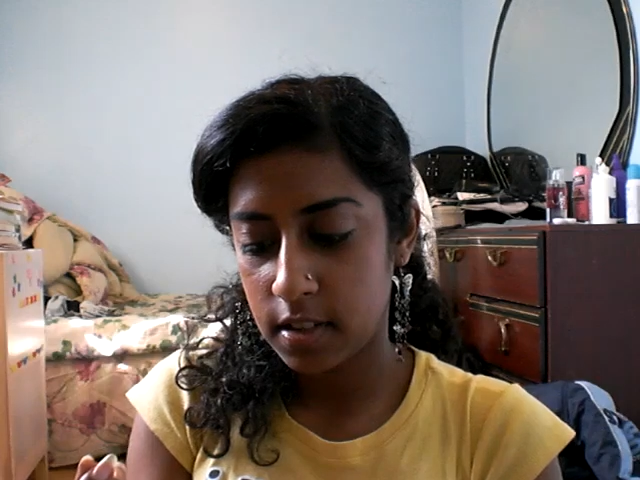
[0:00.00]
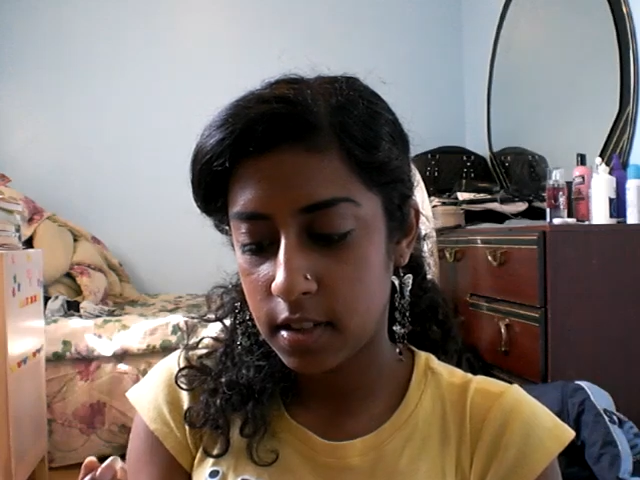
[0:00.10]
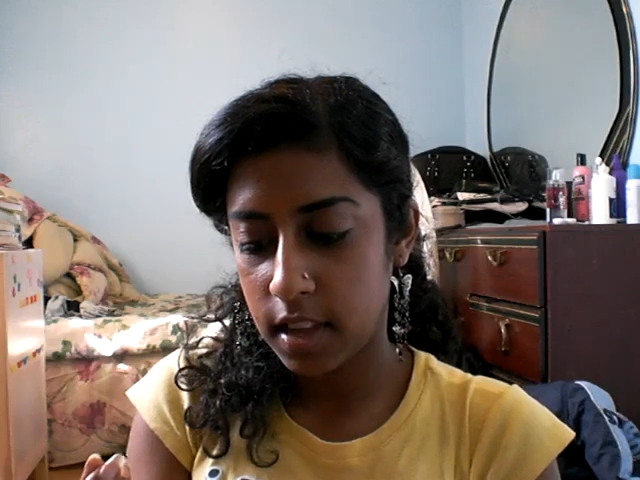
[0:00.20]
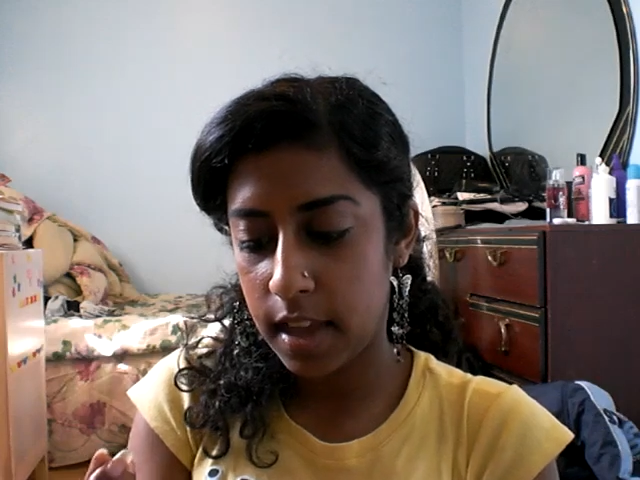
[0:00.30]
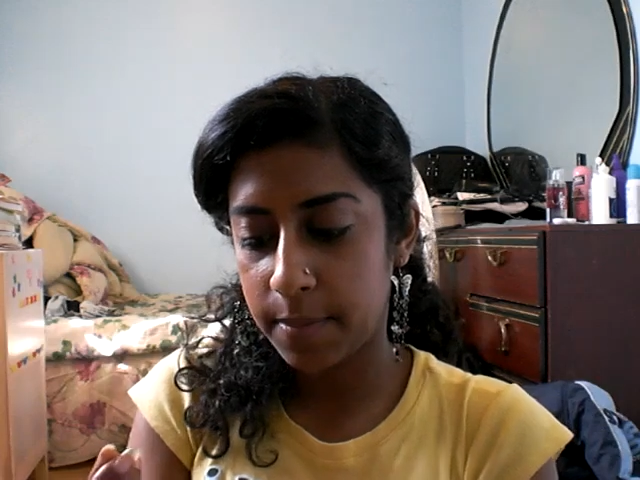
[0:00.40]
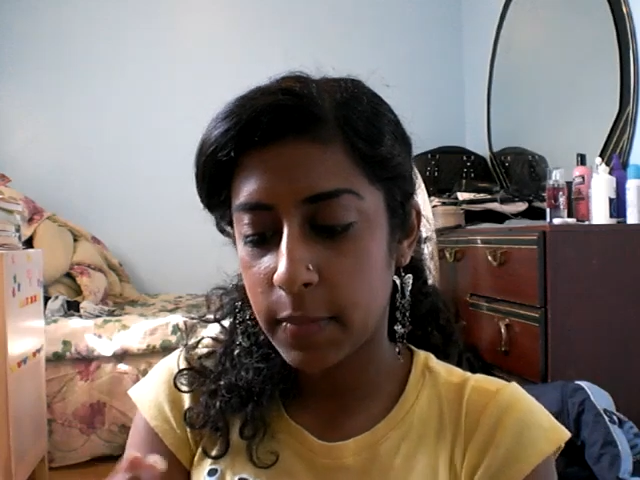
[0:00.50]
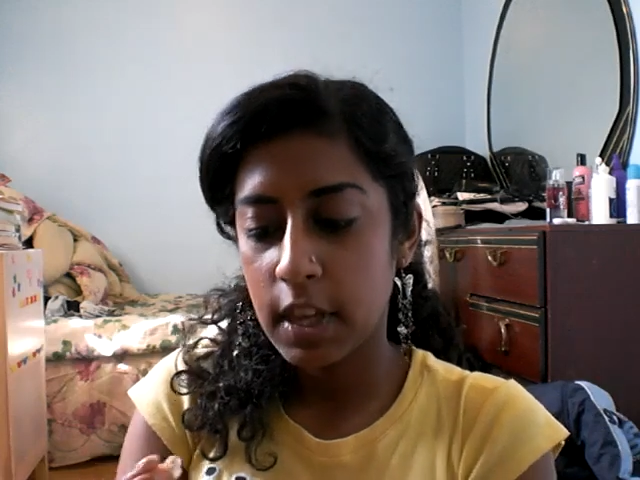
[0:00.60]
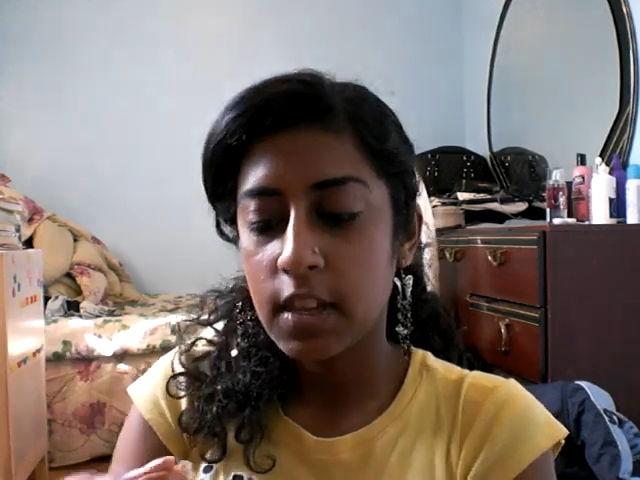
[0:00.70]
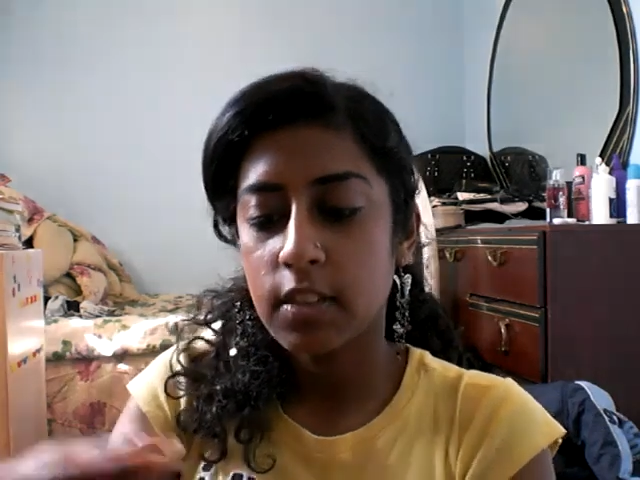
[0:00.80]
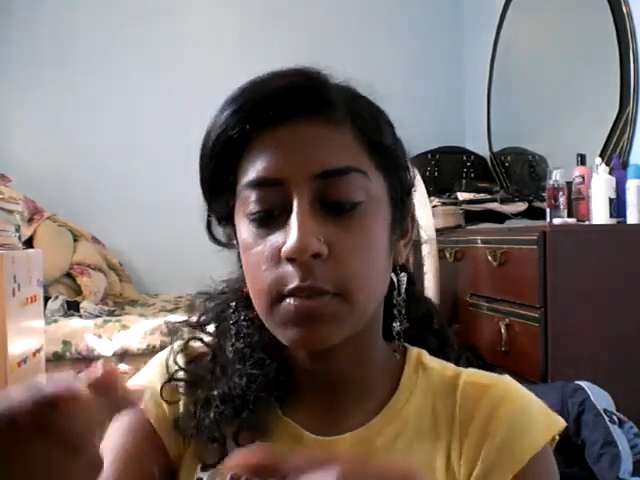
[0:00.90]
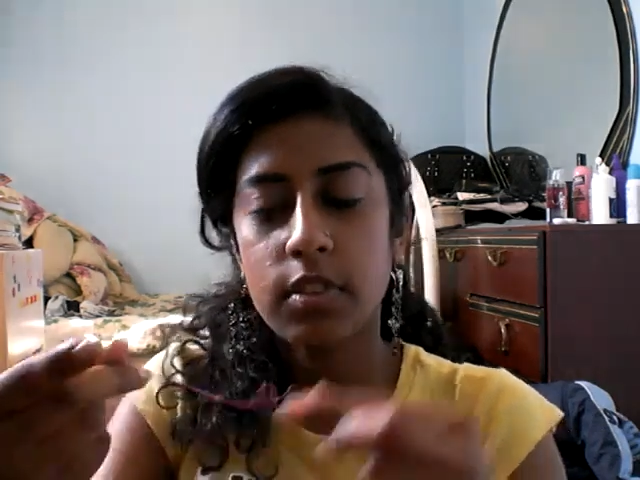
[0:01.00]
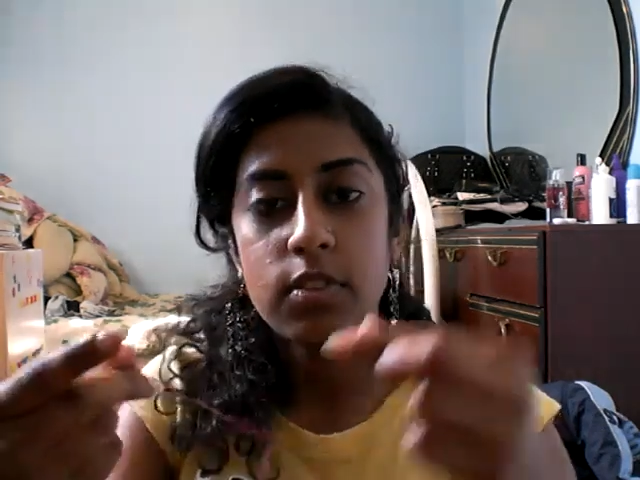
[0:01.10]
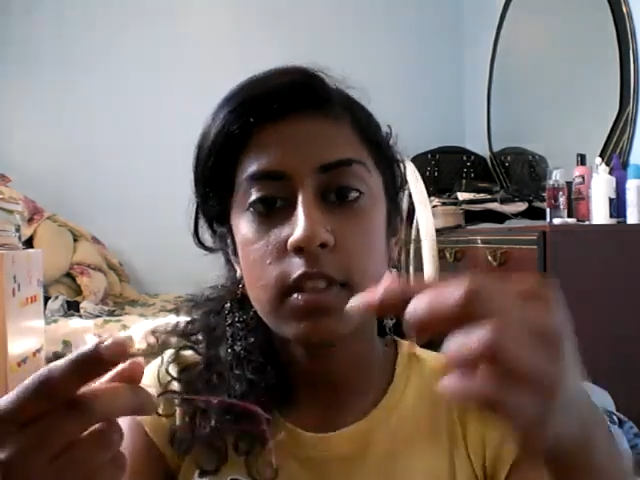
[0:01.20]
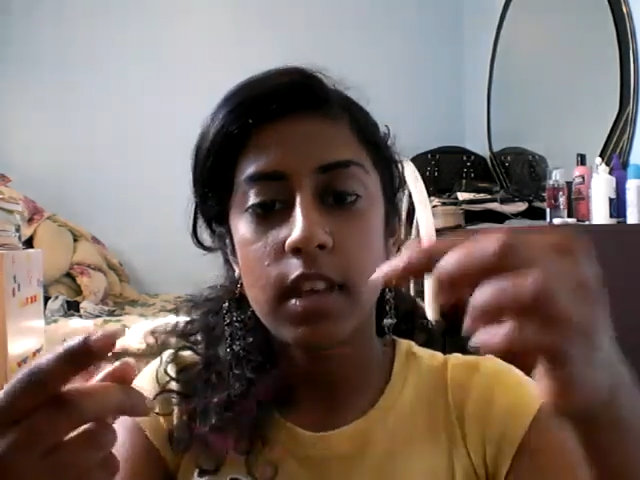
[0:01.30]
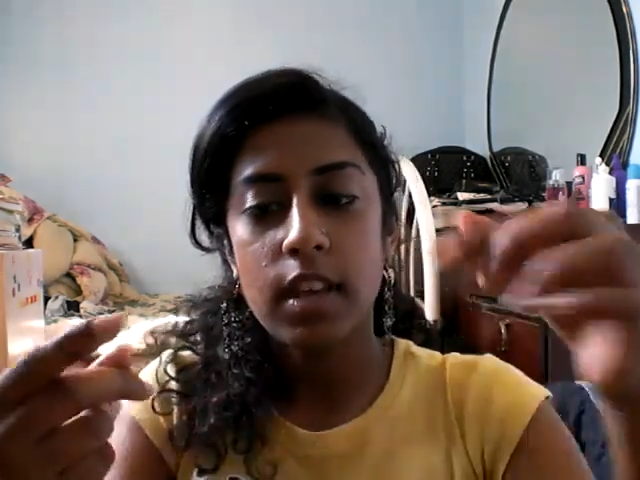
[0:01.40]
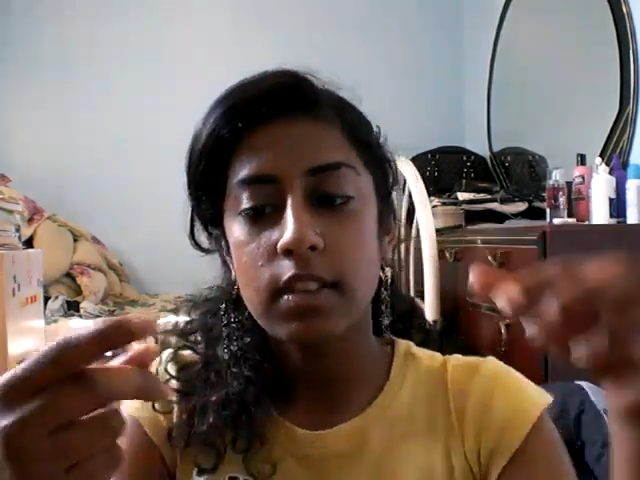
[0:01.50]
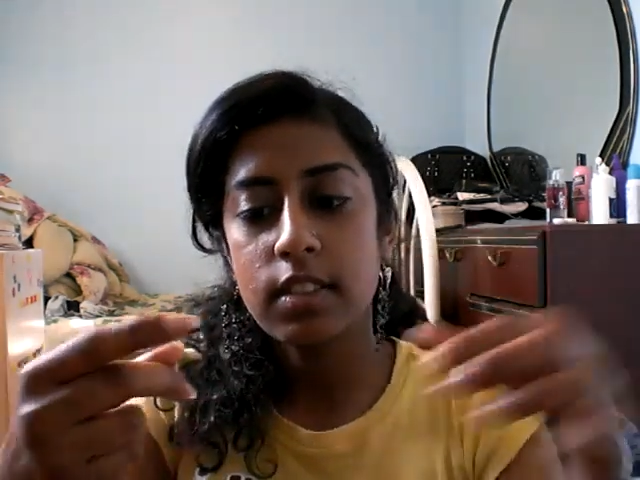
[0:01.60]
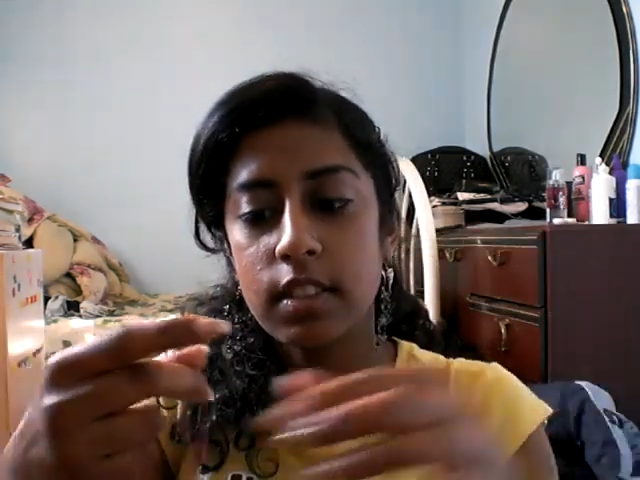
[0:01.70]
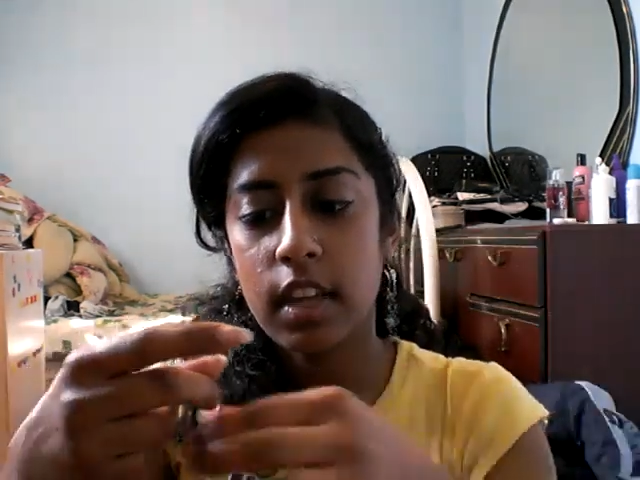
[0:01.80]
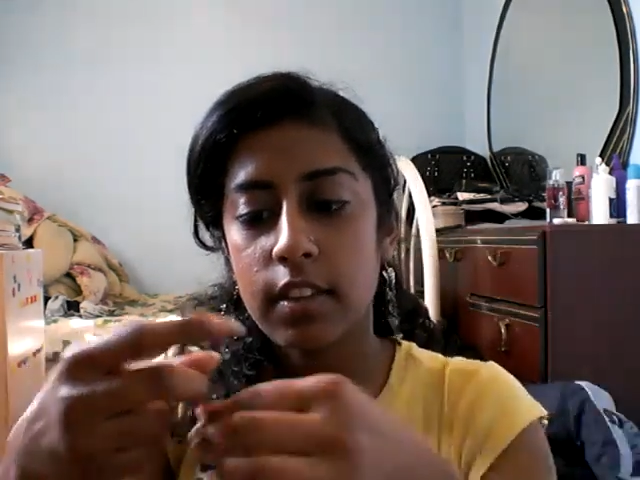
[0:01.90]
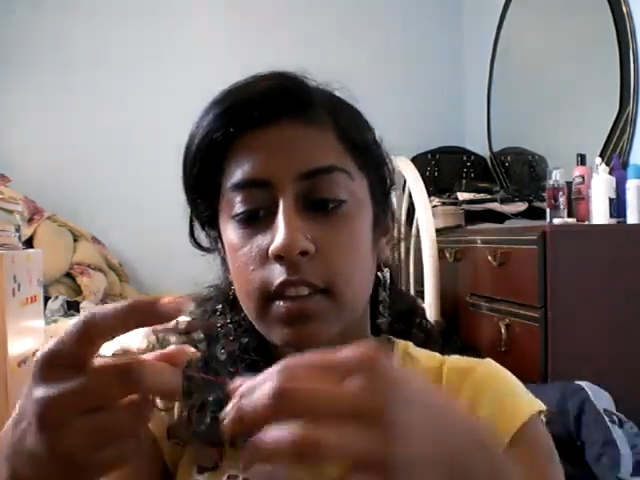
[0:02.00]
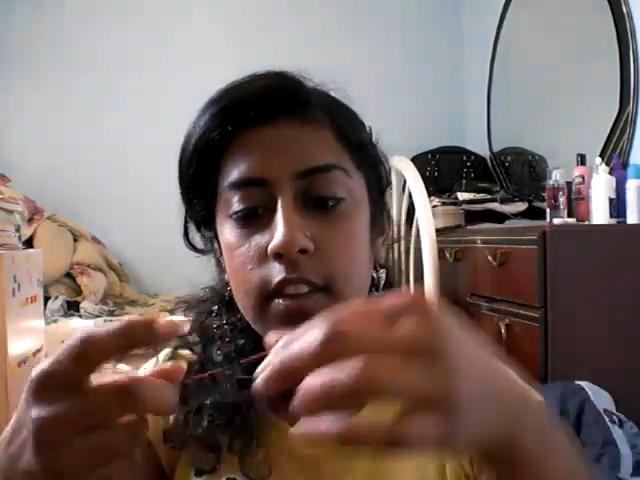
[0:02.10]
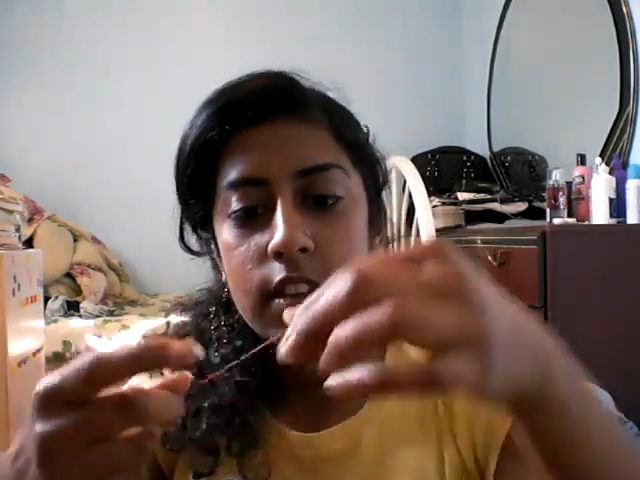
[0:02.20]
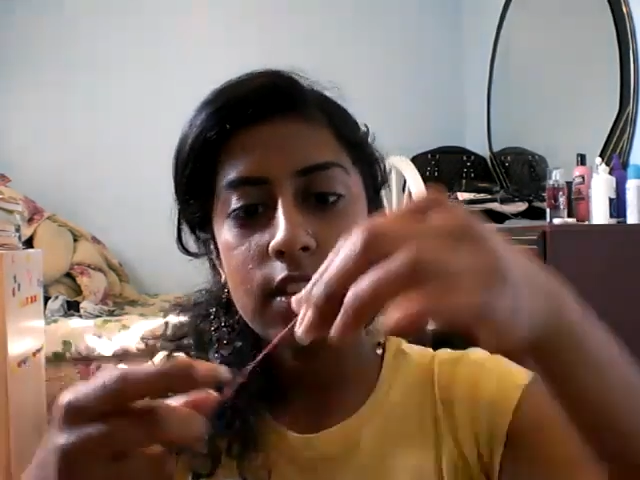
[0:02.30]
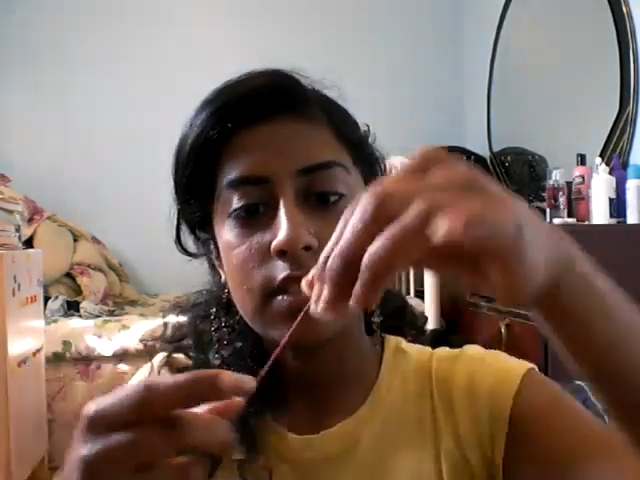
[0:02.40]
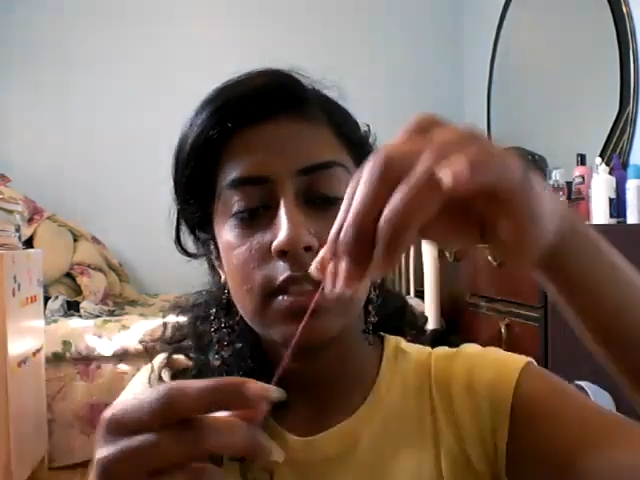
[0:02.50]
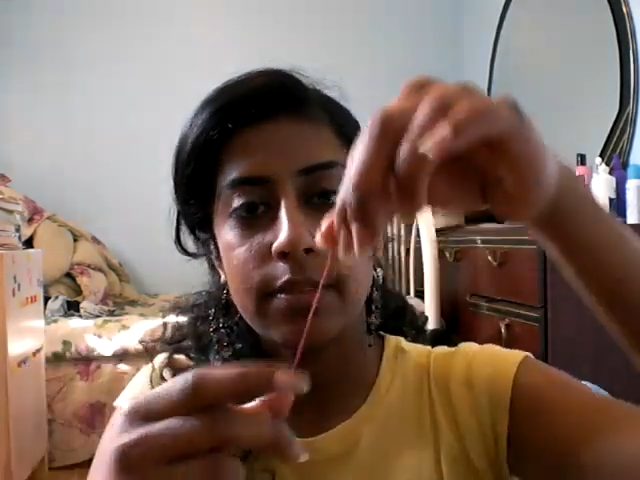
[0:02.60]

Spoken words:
Okay, so I'm going to join the ends together like this,